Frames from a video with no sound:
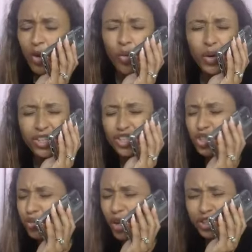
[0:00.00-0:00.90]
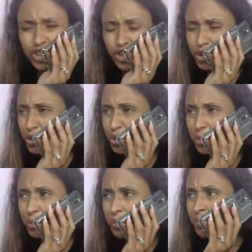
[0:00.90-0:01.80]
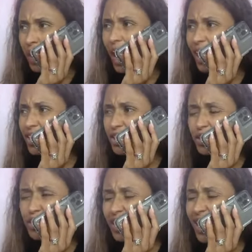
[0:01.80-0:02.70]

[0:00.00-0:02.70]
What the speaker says: We trust you. Hallelujah.